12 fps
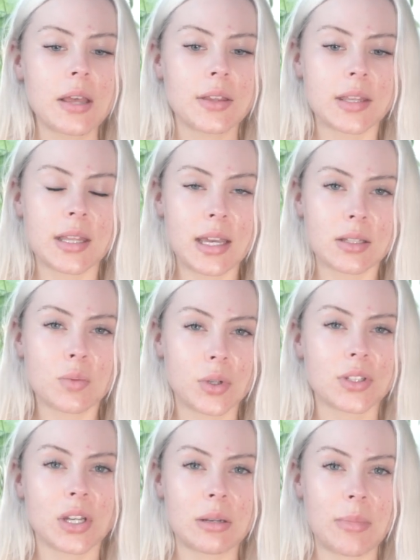then that is
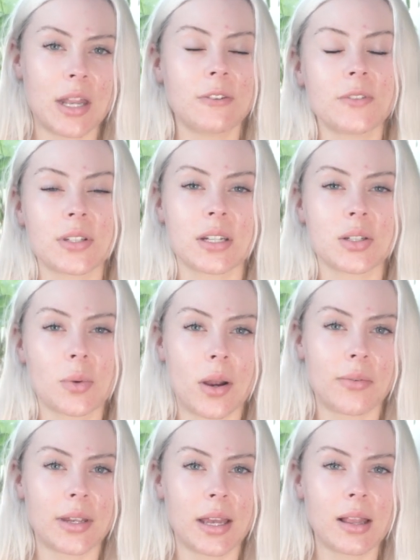what's going to manifest into
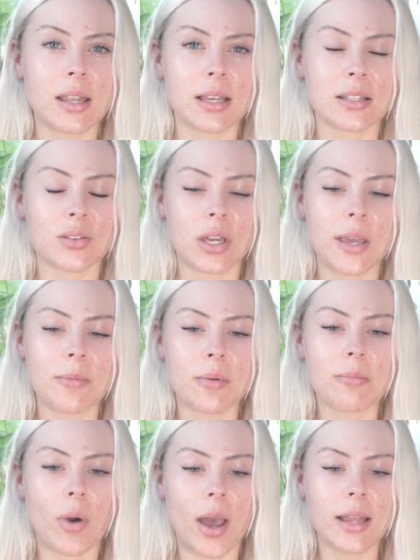our reality. So keep
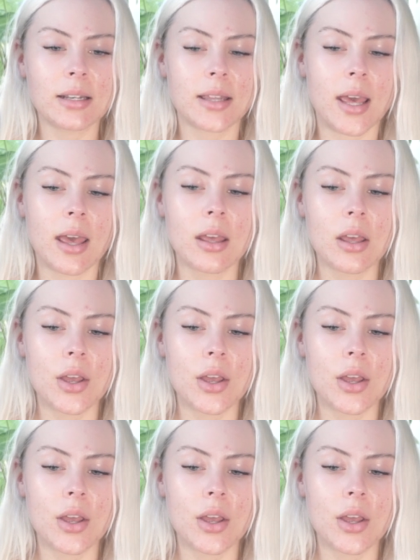in mind that